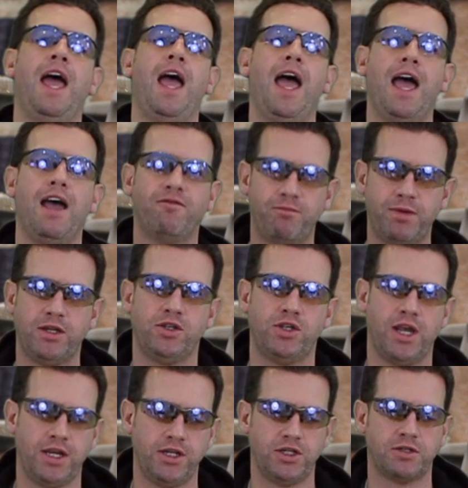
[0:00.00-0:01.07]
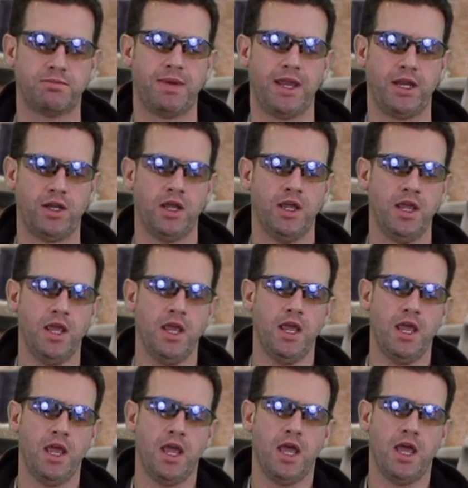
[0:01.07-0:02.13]
have been changes made
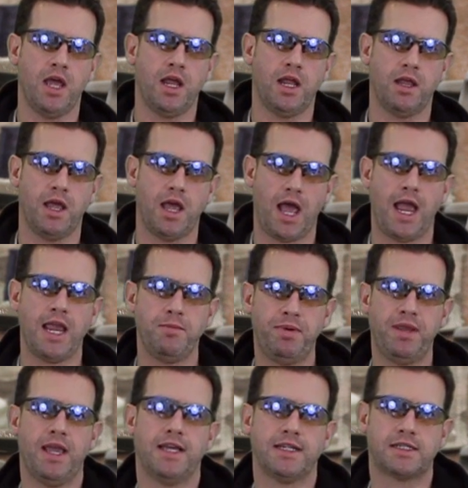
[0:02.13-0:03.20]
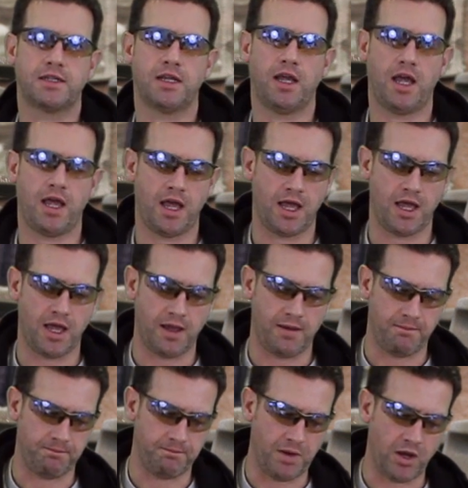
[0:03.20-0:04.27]
APS
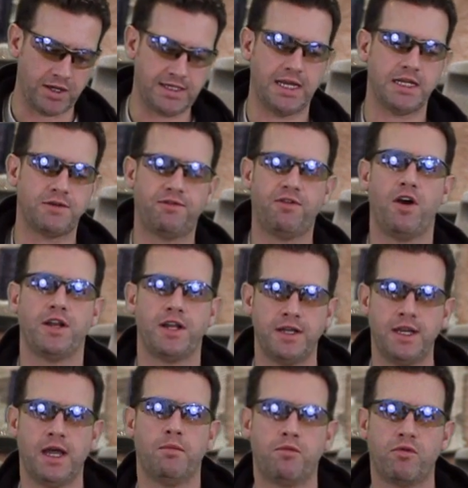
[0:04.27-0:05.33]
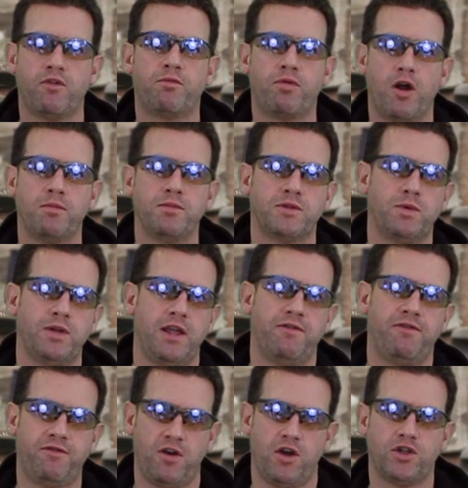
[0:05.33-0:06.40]
identified a number of problems with their
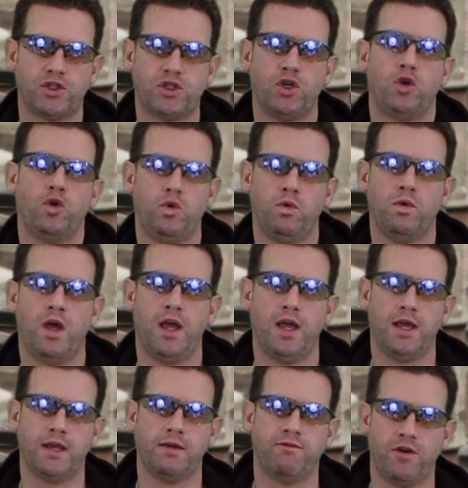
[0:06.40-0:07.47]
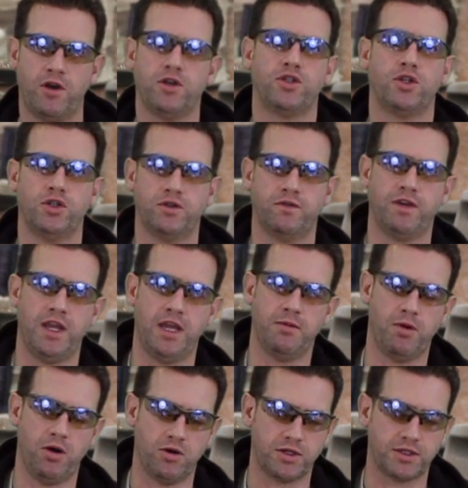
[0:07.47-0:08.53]
first two versions of
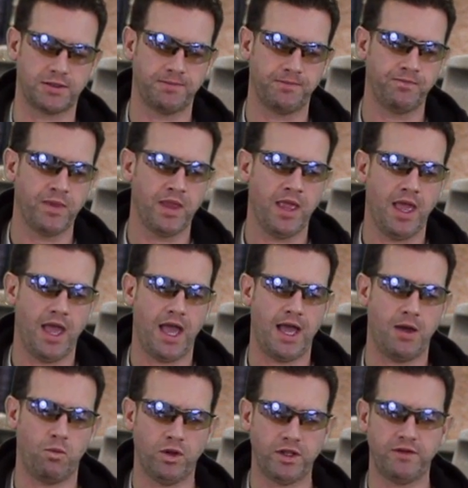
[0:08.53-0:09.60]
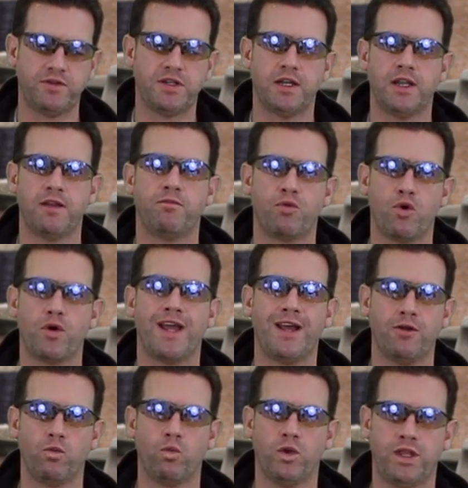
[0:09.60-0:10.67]
Gearbox. And what they've done, they've brought
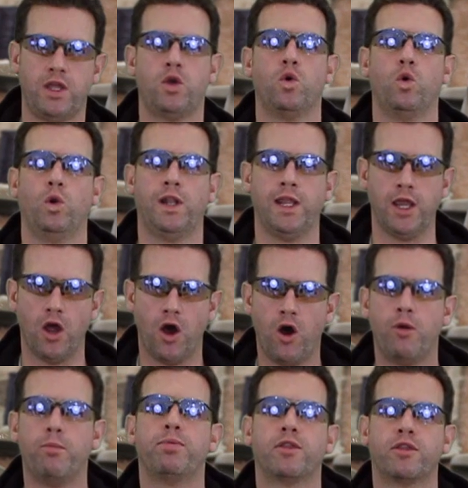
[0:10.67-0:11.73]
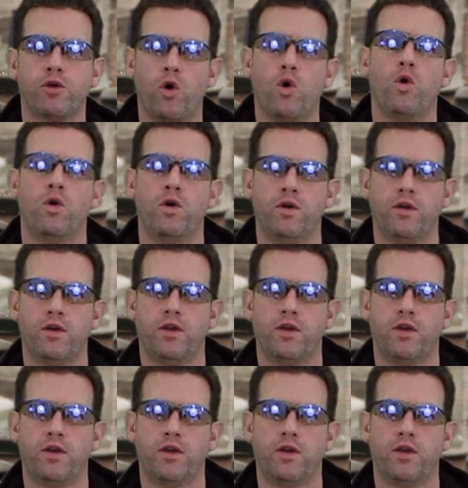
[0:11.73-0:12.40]
out what they call the Thor